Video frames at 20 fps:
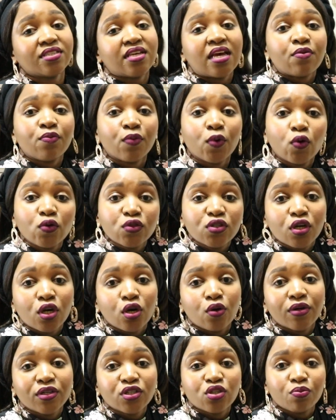and we're also
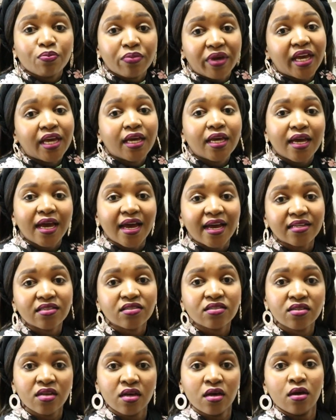going to bake
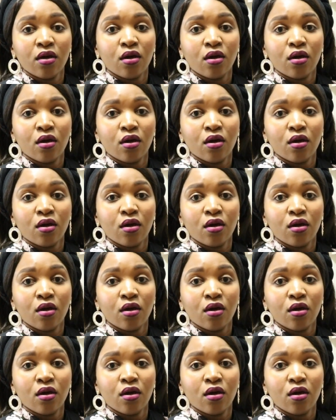at